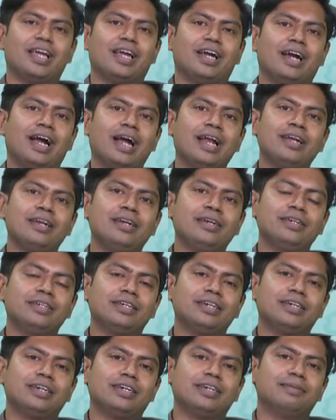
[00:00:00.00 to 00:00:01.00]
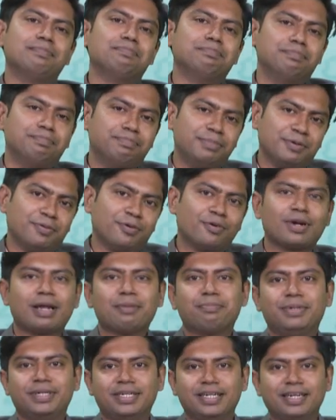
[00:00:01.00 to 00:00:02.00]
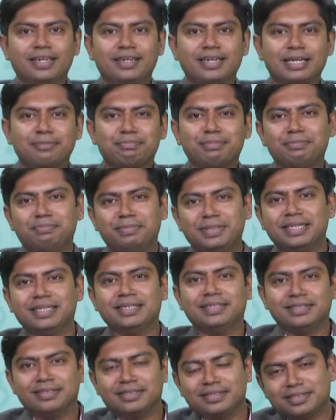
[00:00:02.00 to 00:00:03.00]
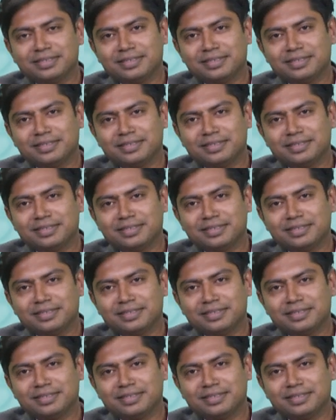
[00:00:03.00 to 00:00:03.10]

And before I begin, let me begin